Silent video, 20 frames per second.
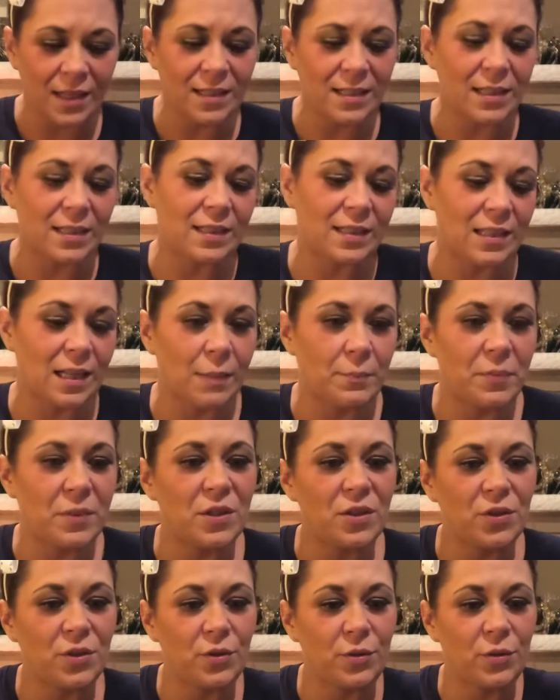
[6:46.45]
to step
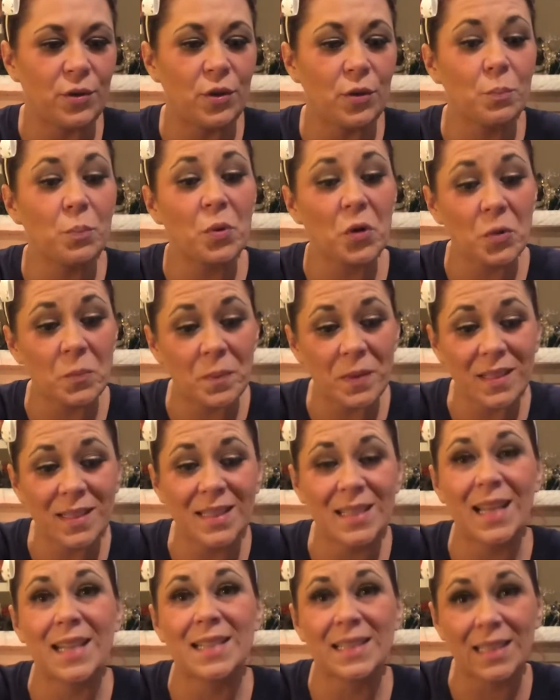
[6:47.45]
into your purpose
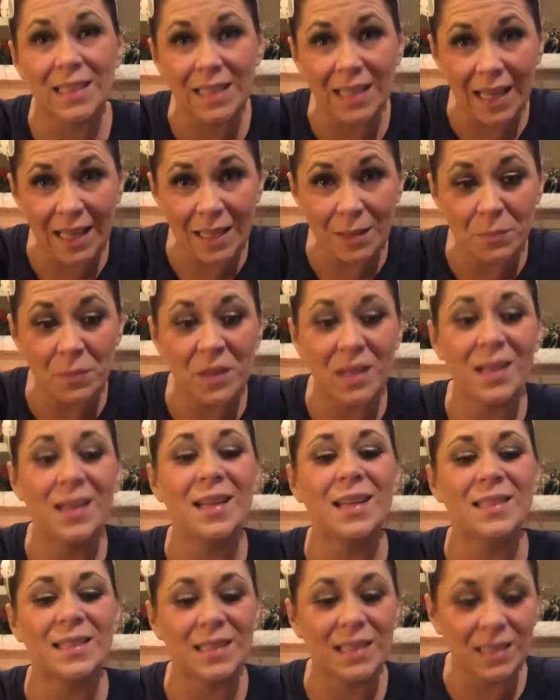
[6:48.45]
as a light being,
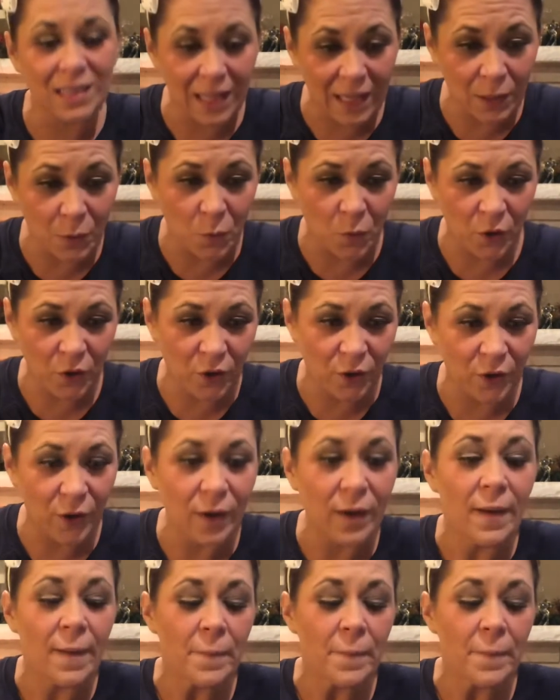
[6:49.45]
as a light worker.